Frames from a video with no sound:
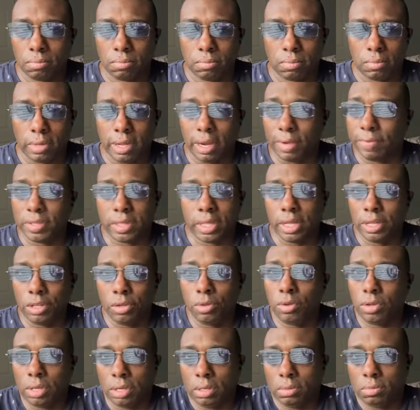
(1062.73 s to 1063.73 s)
everything you
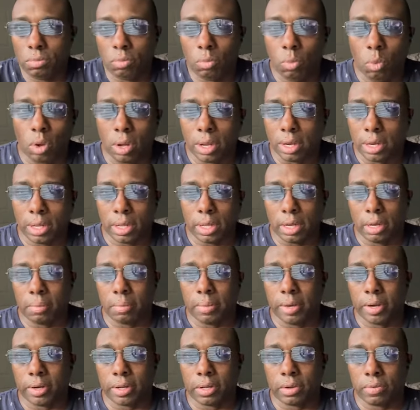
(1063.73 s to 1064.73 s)
could want in an
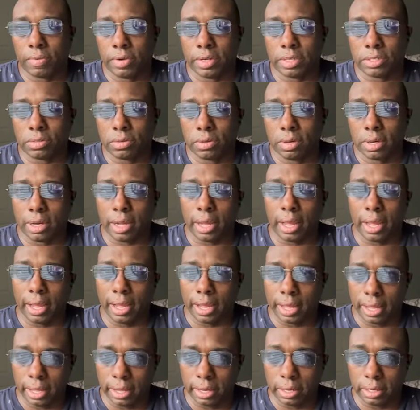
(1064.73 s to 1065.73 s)
American restaurant.
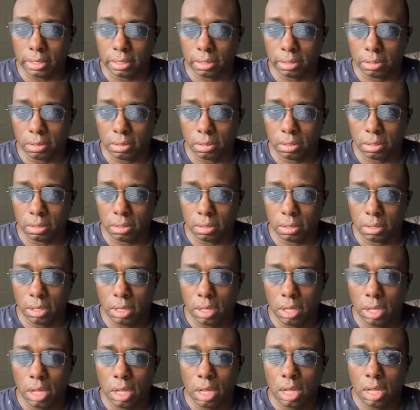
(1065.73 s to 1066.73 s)
And
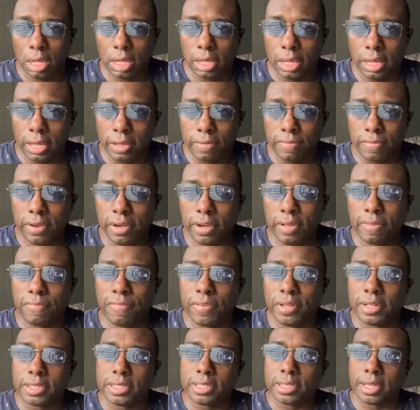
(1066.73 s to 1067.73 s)
even if
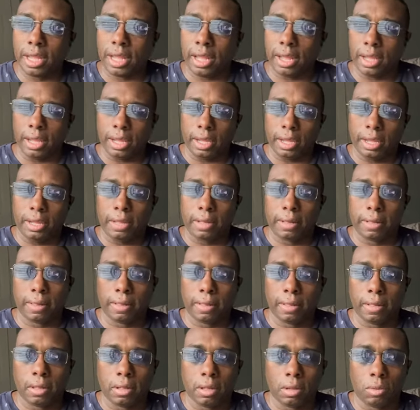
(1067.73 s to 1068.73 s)
it's
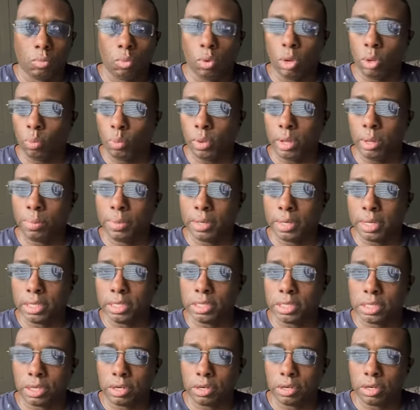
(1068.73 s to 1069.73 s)
what we would
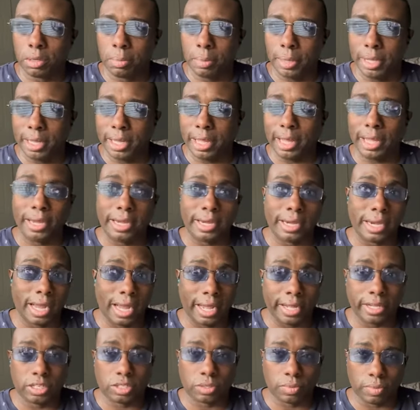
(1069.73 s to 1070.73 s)
consider to be a
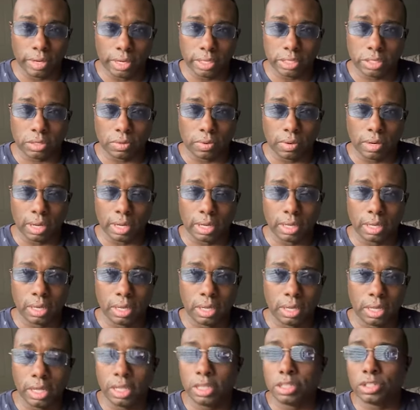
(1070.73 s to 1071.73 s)
nice restaurant,
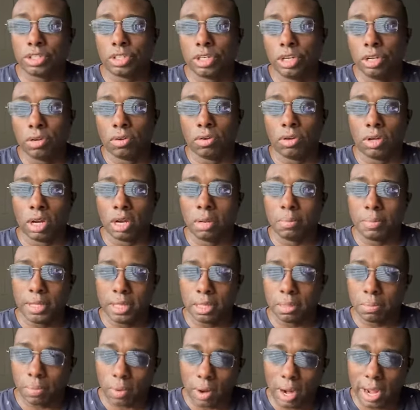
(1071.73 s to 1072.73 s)
it's still going to be
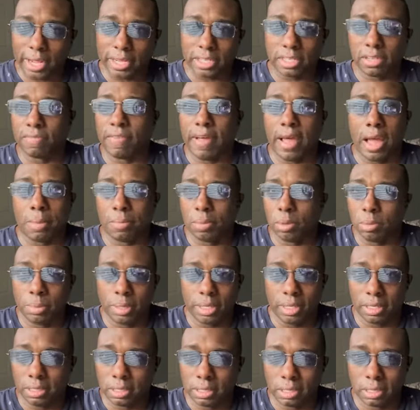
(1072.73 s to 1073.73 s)
the price of
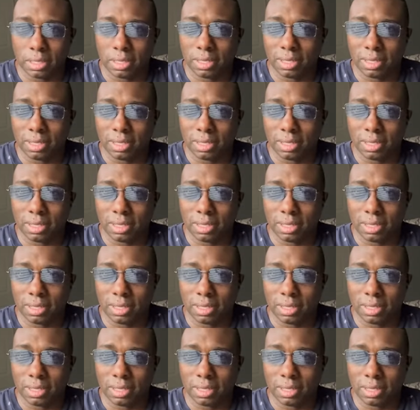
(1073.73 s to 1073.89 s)
Applebee's.